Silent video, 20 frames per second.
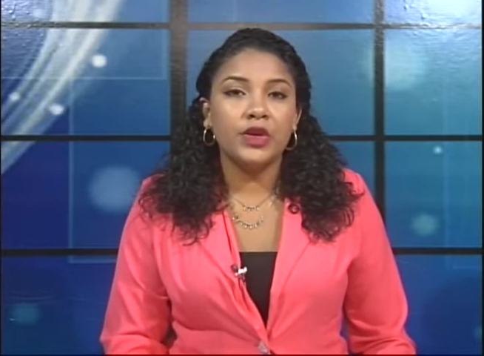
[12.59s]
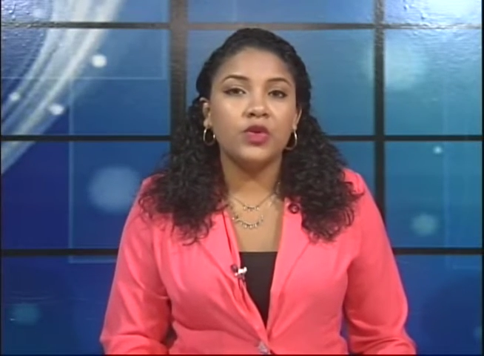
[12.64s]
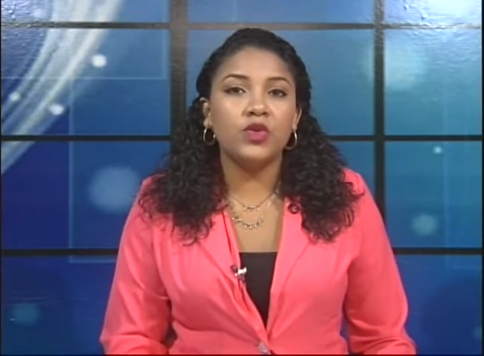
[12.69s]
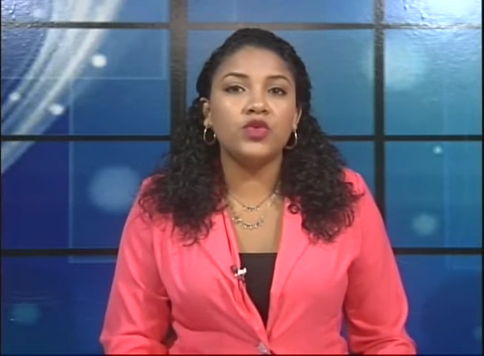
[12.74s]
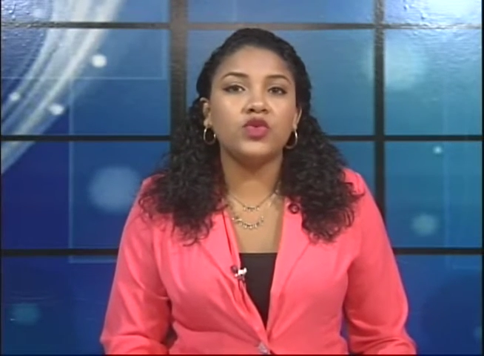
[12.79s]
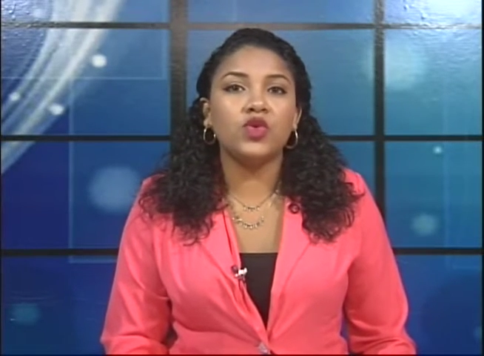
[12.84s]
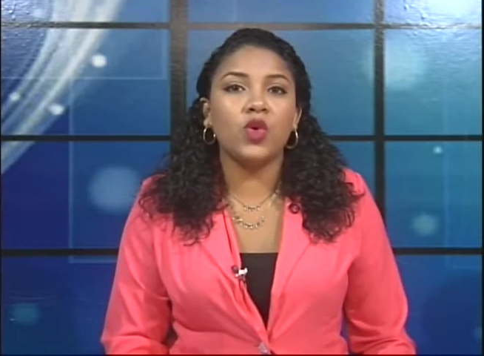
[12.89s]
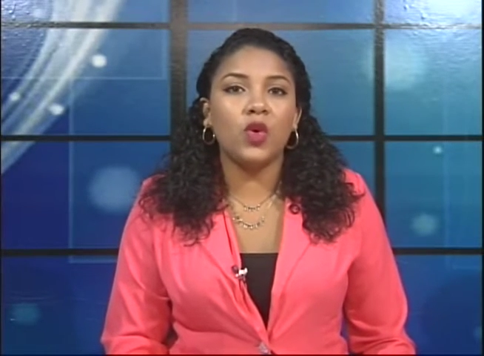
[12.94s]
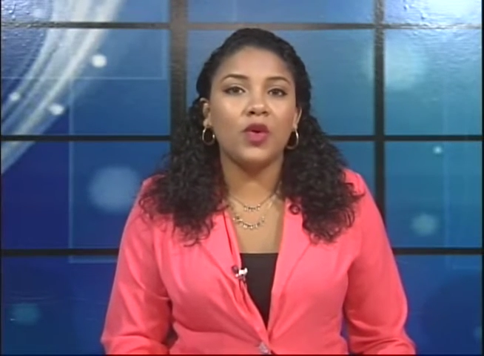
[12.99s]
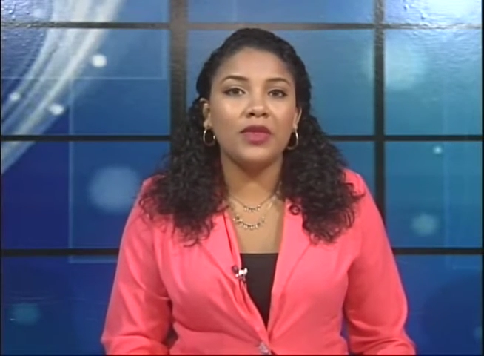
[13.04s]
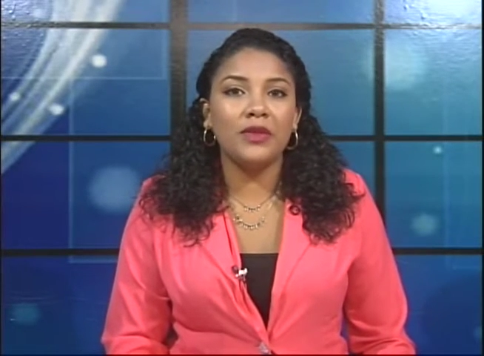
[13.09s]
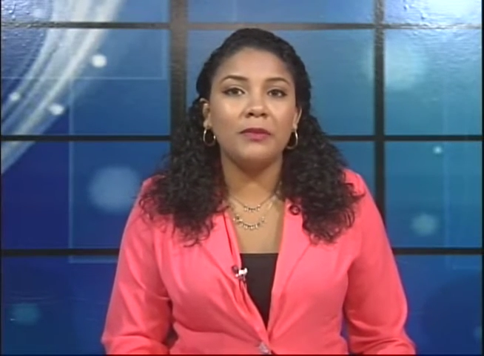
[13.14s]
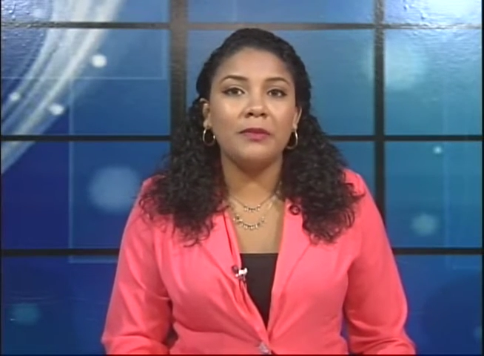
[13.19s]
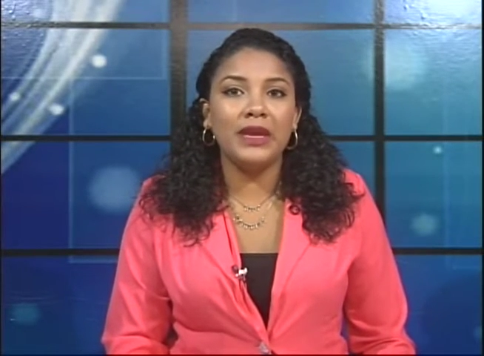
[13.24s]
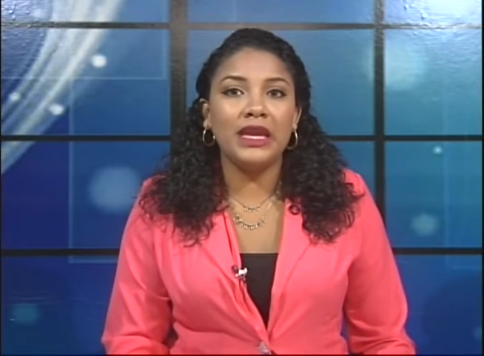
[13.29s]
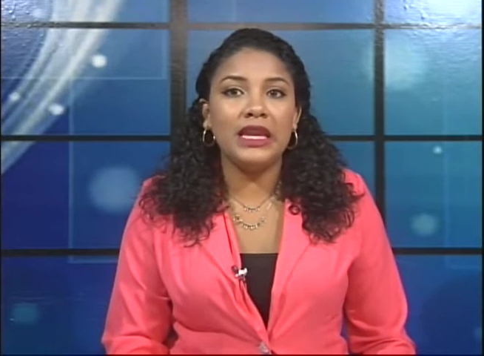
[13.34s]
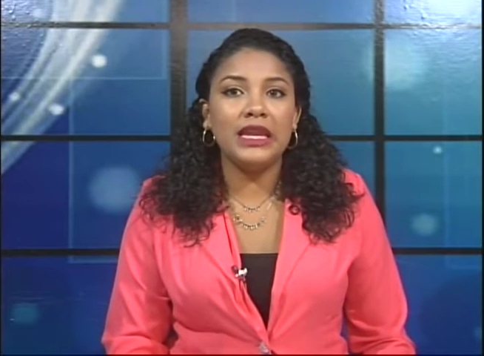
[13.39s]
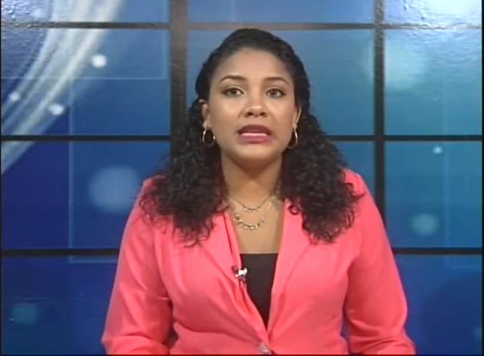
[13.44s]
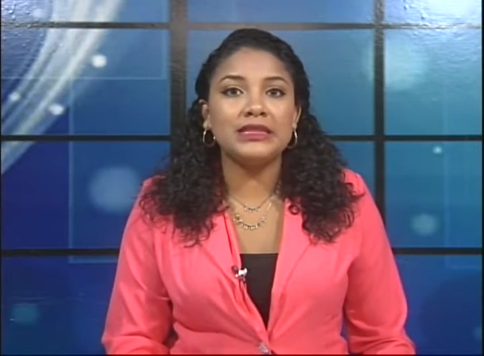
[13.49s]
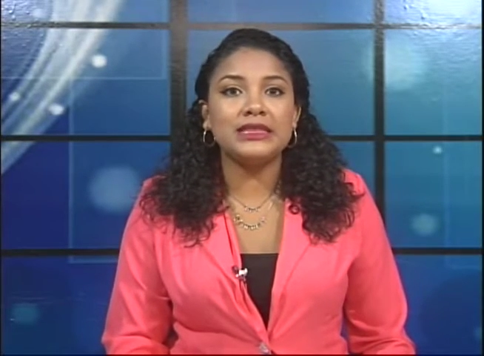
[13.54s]
who told the
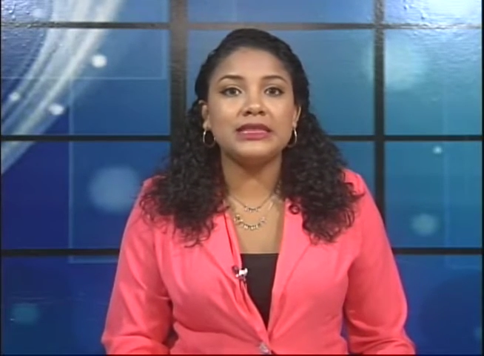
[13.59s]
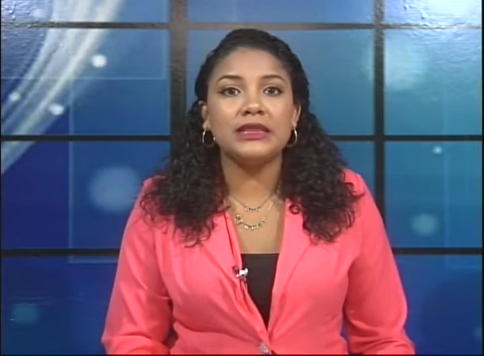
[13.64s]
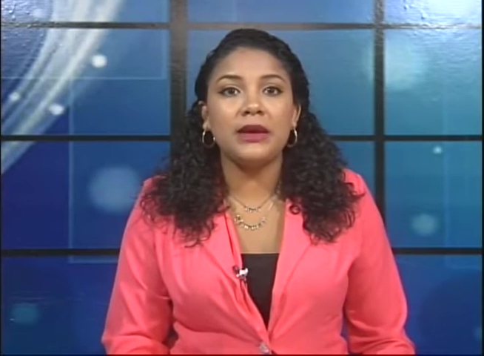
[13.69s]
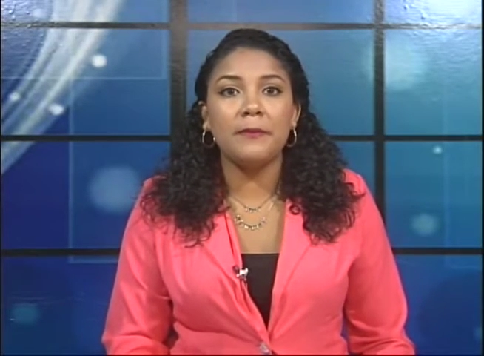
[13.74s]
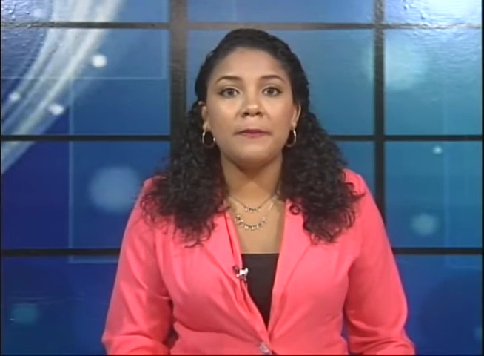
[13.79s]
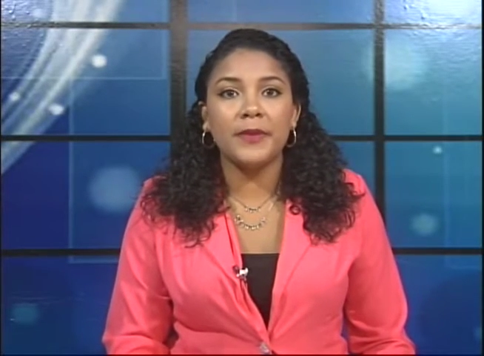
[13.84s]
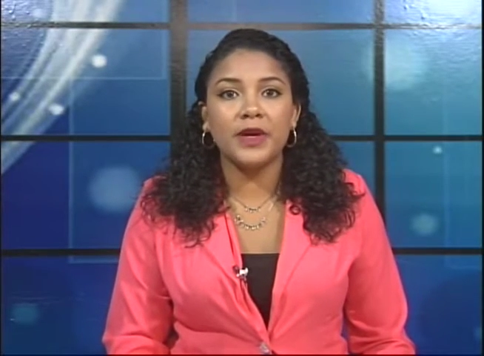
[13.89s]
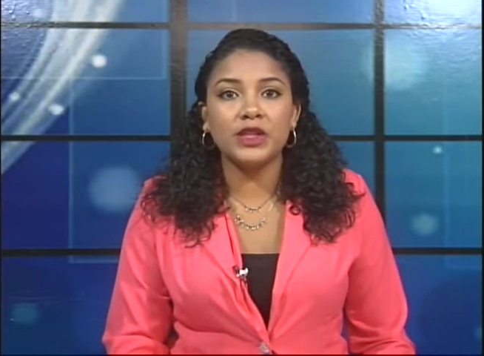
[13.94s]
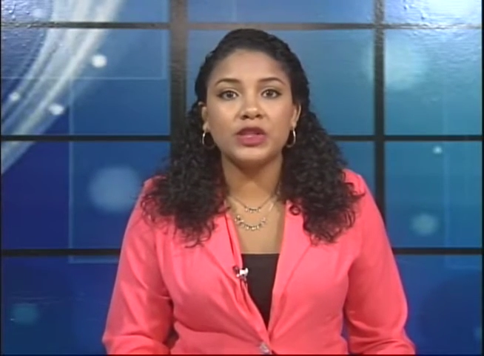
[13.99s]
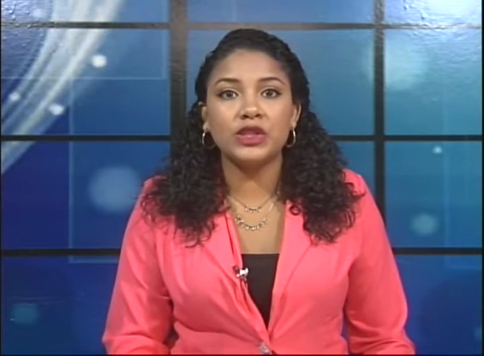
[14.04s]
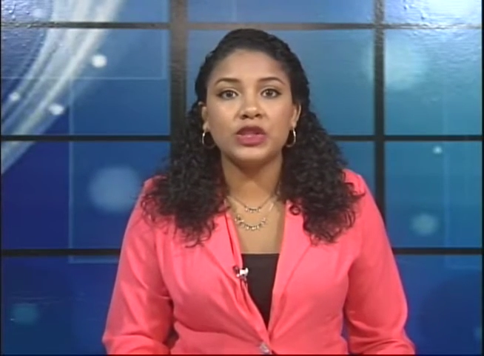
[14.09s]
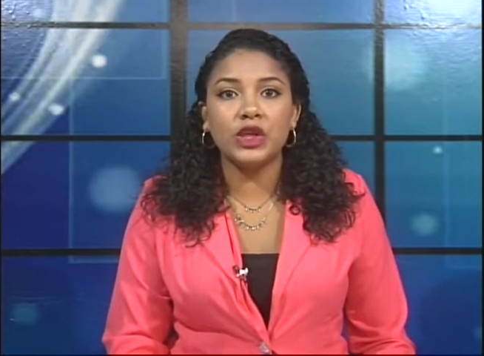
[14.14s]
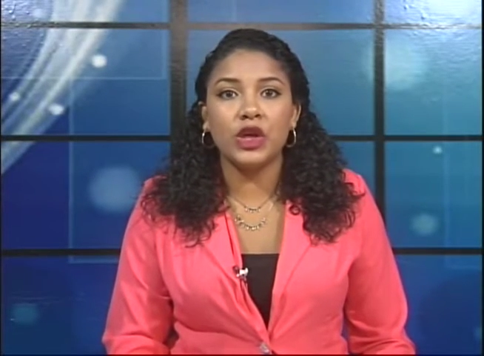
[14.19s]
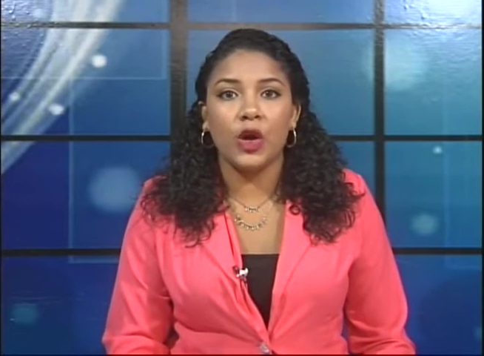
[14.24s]
media some months